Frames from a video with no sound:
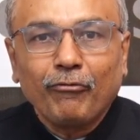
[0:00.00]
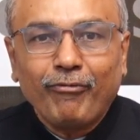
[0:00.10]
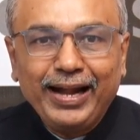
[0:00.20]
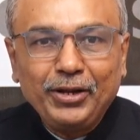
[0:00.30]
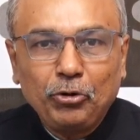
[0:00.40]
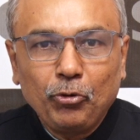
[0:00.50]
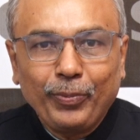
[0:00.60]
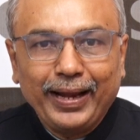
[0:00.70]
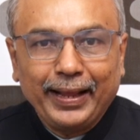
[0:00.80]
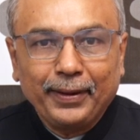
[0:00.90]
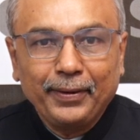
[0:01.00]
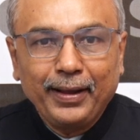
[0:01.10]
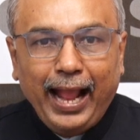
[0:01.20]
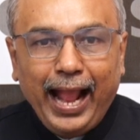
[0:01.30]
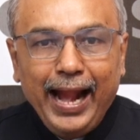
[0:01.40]
white to play,
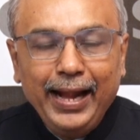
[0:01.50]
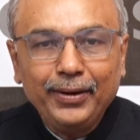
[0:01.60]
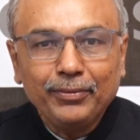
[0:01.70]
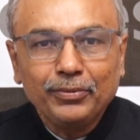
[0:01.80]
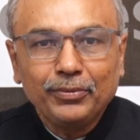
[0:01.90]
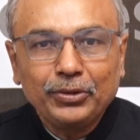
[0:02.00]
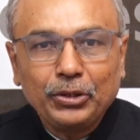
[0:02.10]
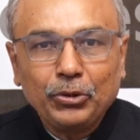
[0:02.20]
and